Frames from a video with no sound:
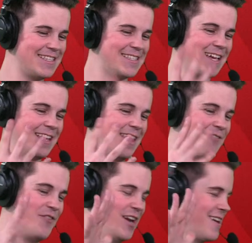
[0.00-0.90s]
the
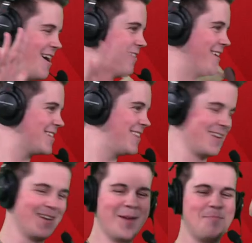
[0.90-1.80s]
Infinity Gauntlet.
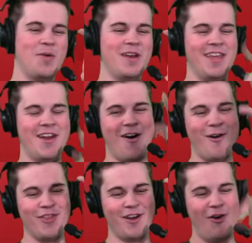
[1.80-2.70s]
They're putting in
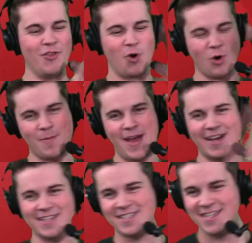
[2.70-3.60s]
all the
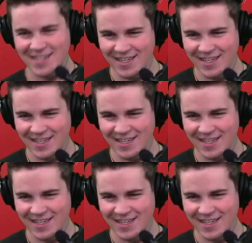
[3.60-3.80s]
quarterbacks.